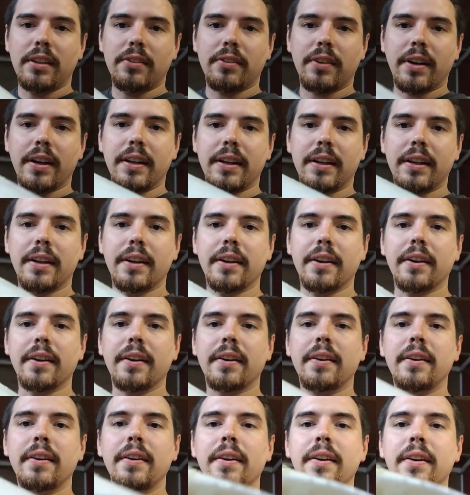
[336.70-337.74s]
right here
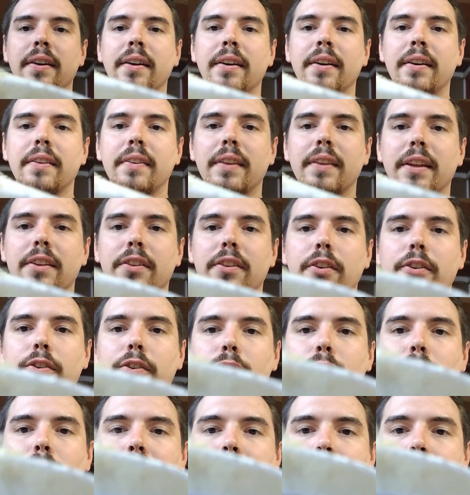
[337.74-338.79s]
that there's
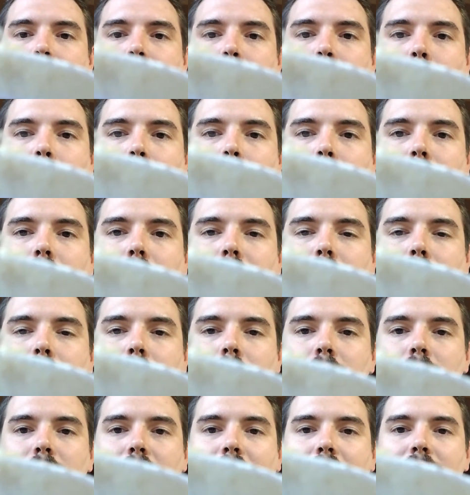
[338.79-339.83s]
this
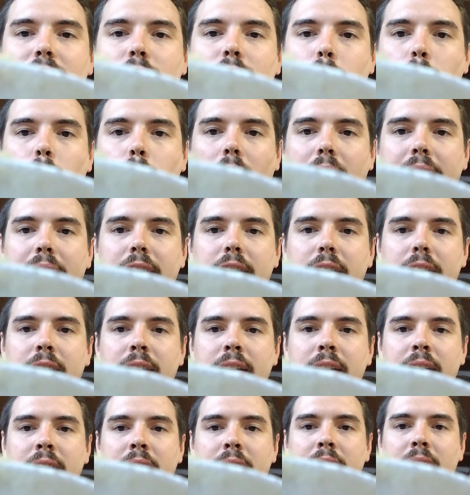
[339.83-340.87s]
nice white,
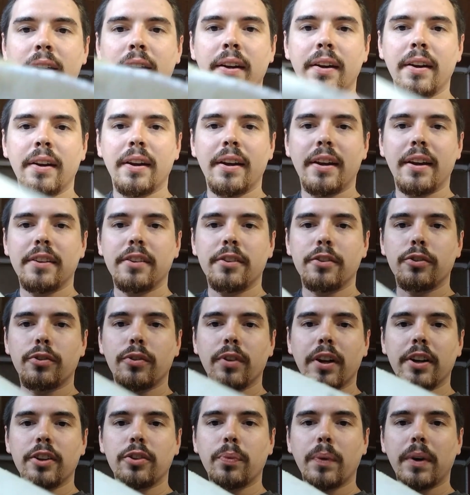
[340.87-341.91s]
and there's
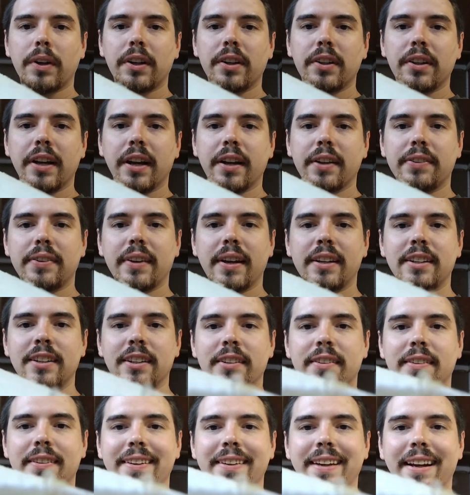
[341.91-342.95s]
nice white on the outside, and
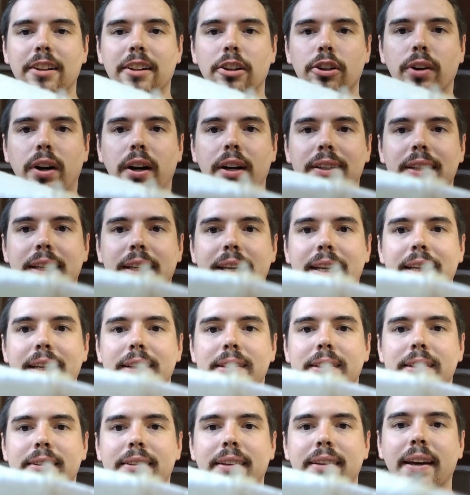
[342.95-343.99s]
it's yellow on the
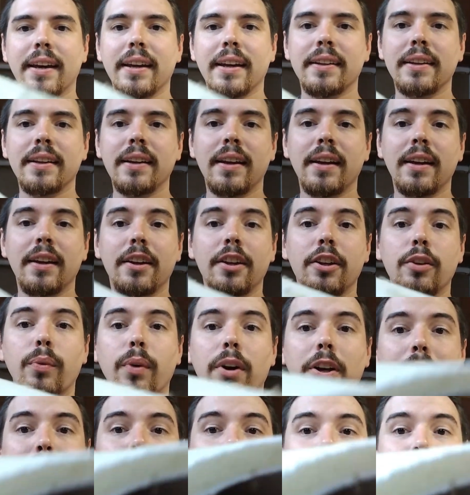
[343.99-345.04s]
inside. You want
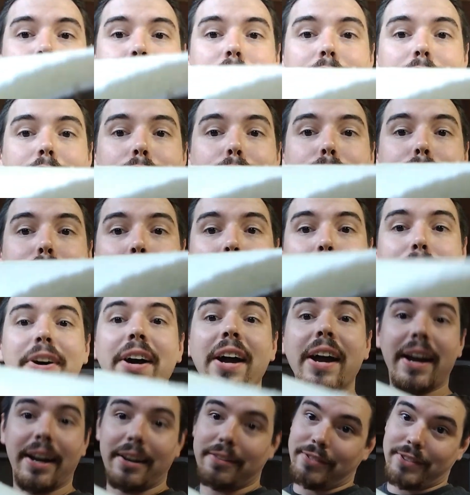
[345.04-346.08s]
to make sure you don't
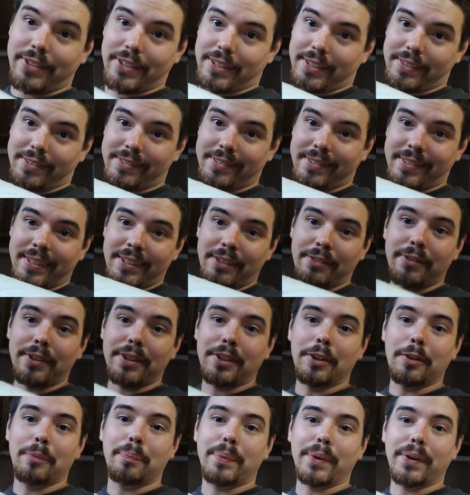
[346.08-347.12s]
have this when
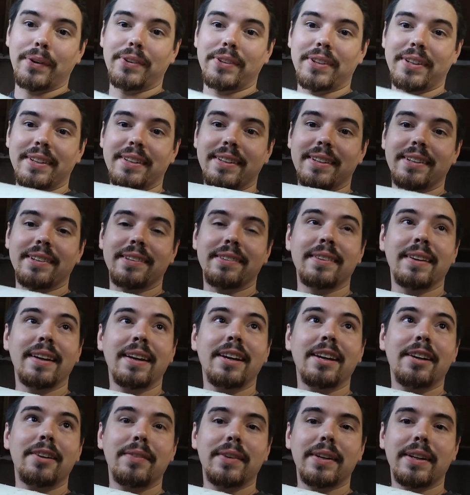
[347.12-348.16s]
you're building these,
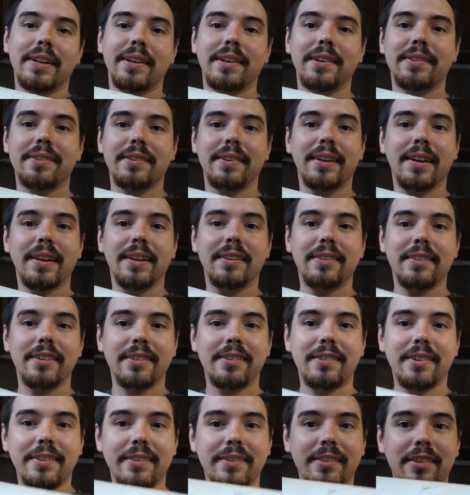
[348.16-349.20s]
because this
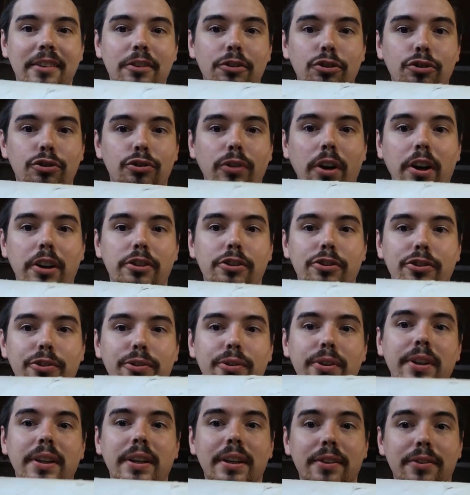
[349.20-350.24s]
isn't as
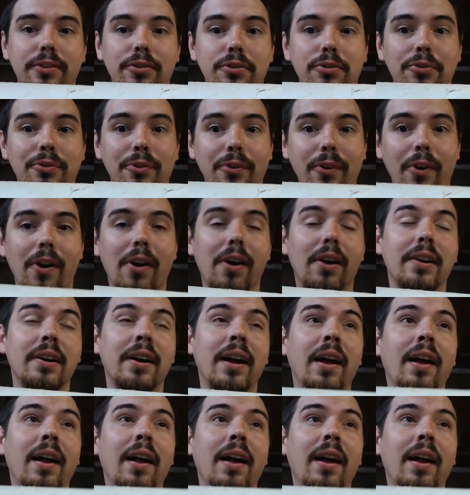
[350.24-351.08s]
structurally as strong.